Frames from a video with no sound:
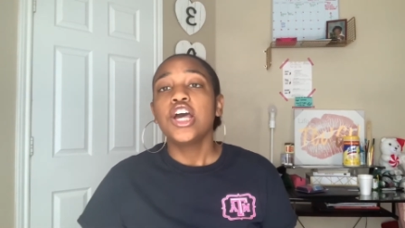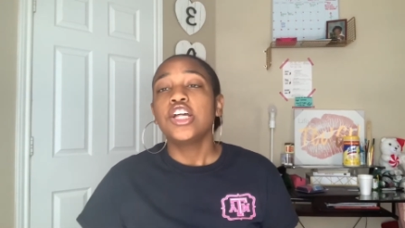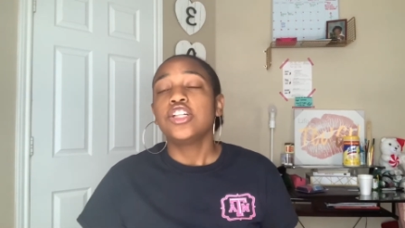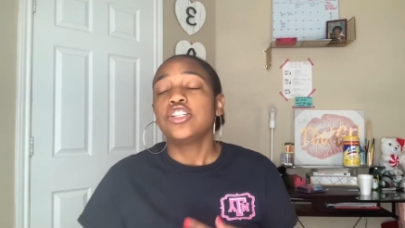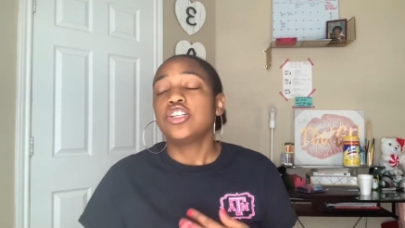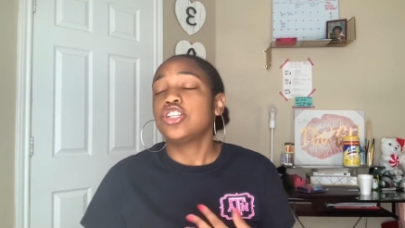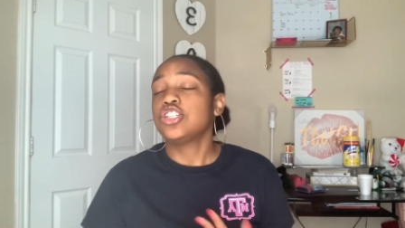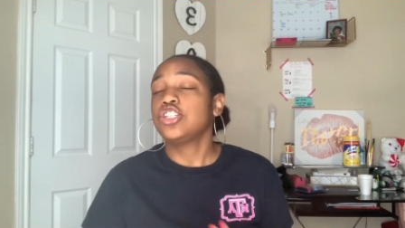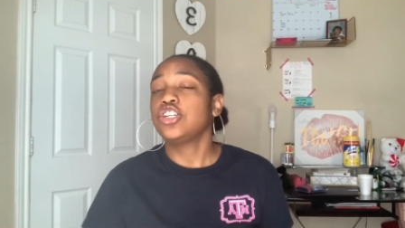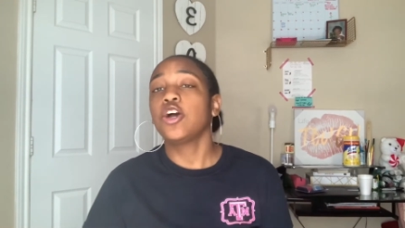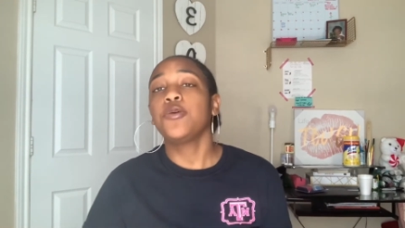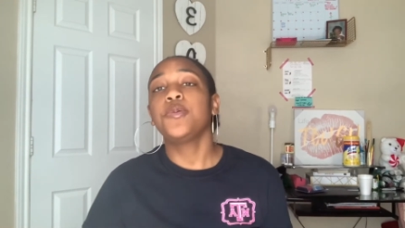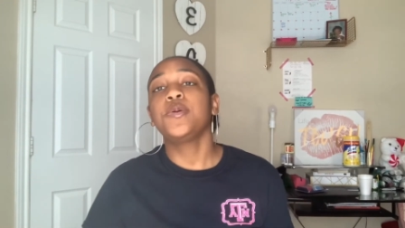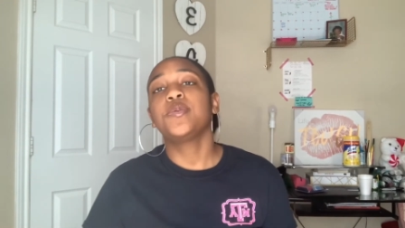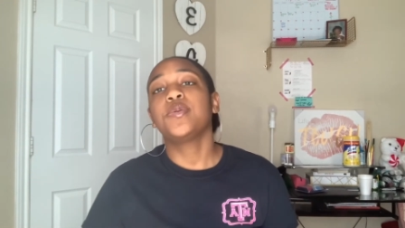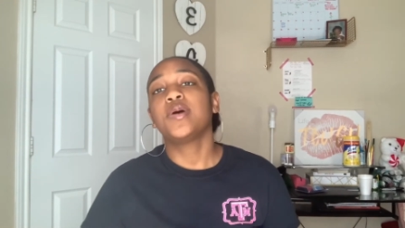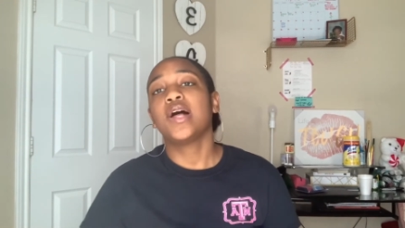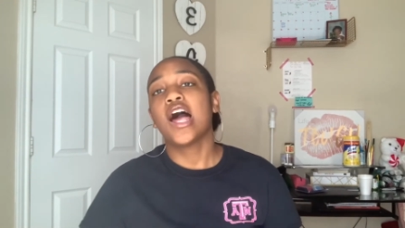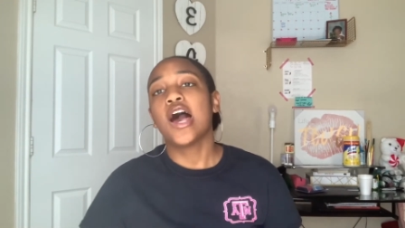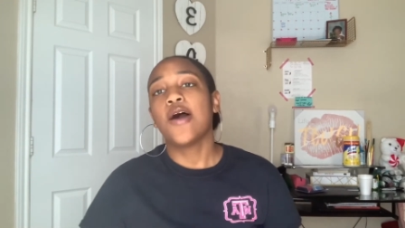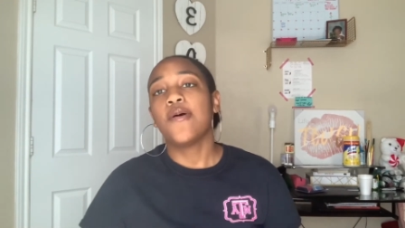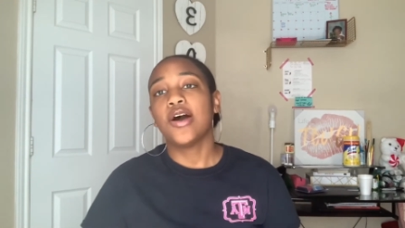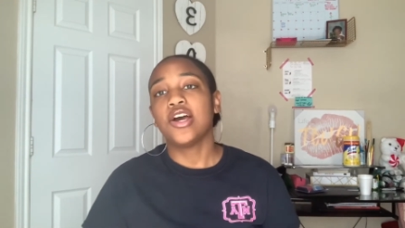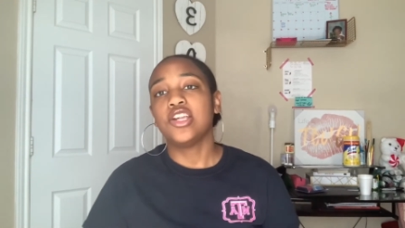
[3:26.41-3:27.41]
to show people
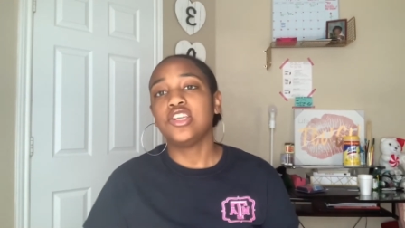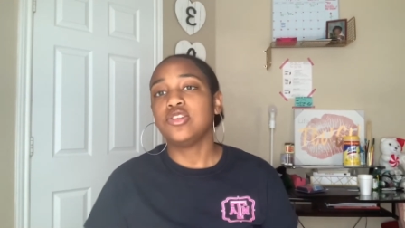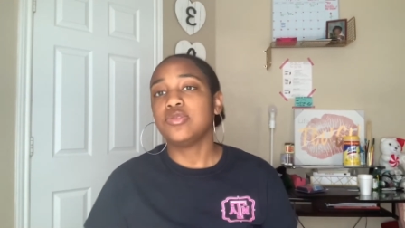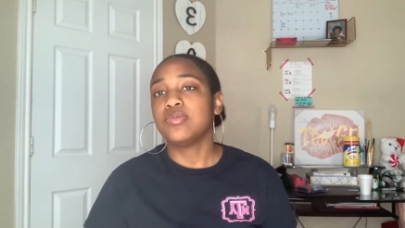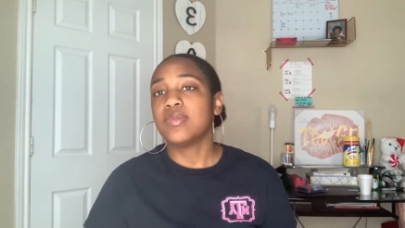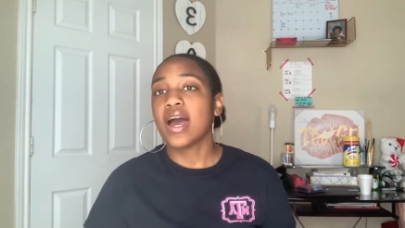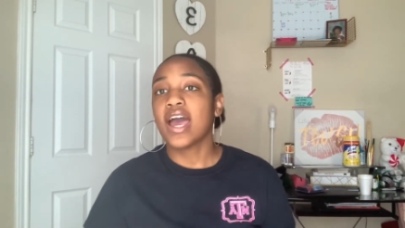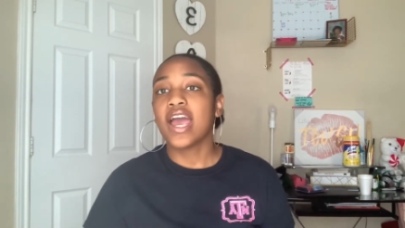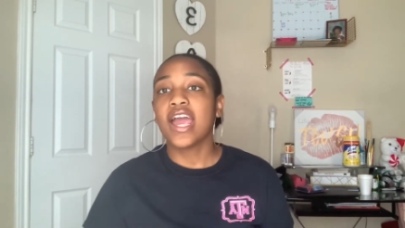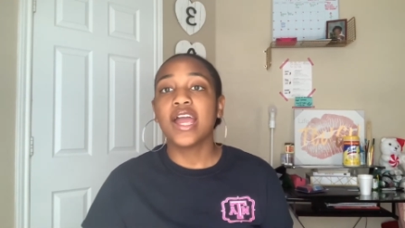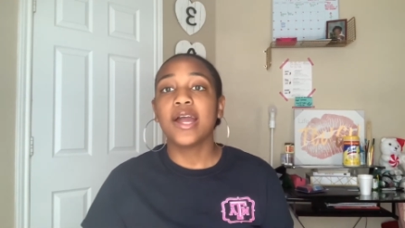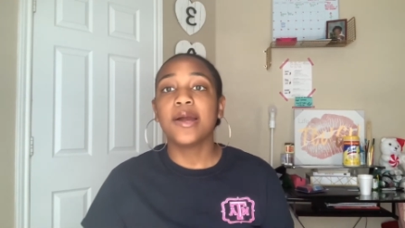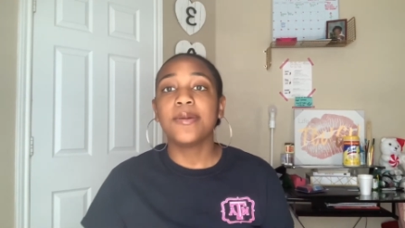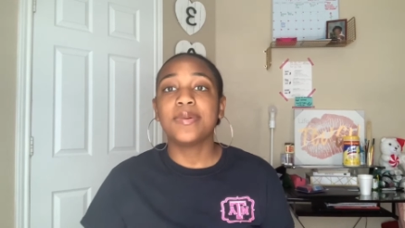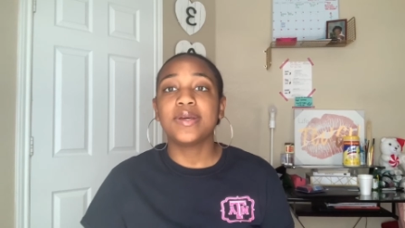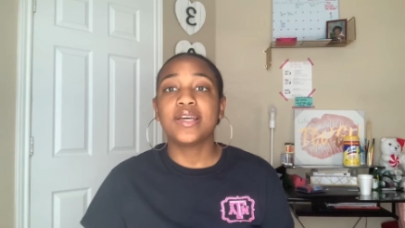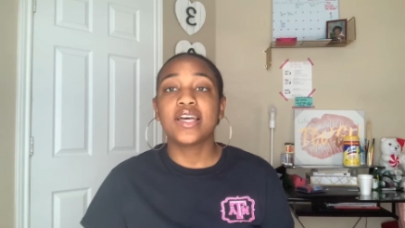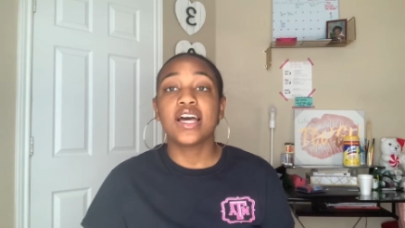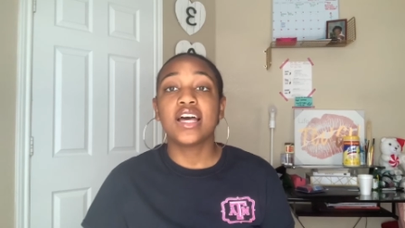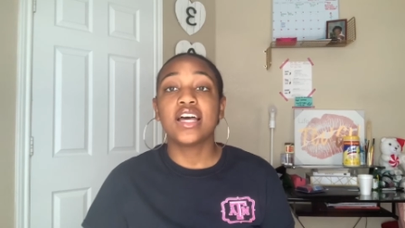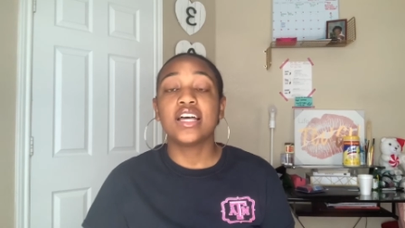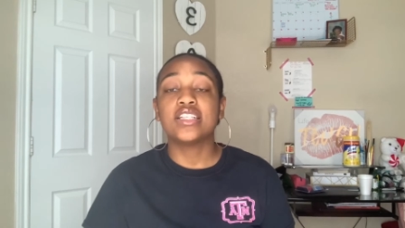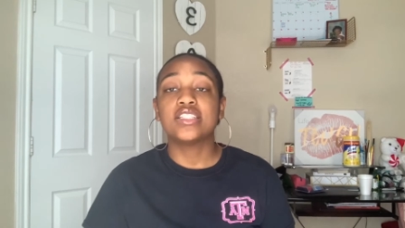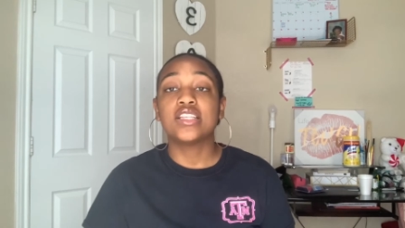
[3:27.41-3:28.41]
how I do my hair
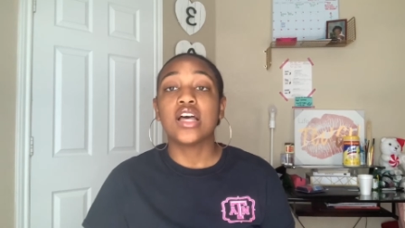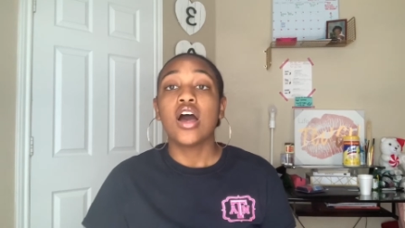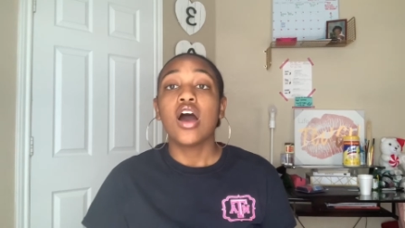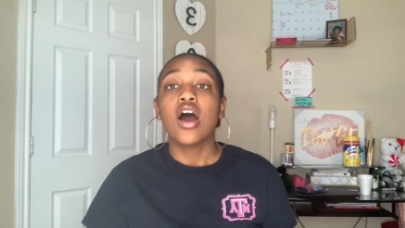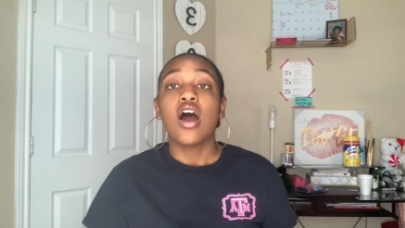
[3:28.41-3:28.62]
because